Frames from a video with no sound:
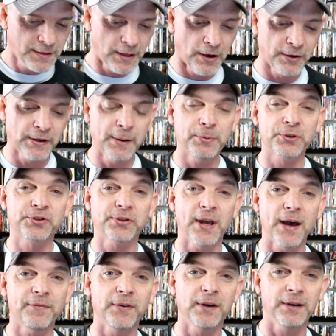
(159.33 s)
Now, number
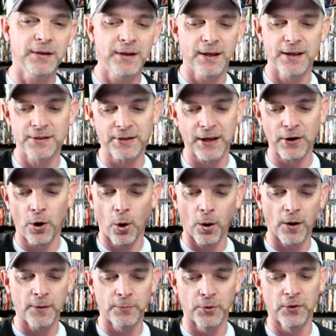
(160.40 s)
7 is a
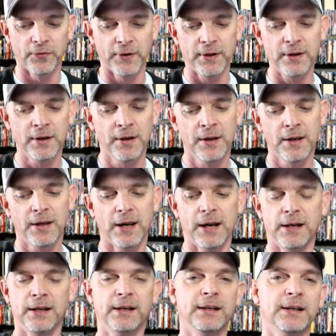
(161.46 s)
horror movie,
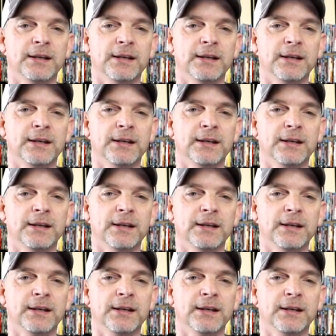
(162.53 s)
and it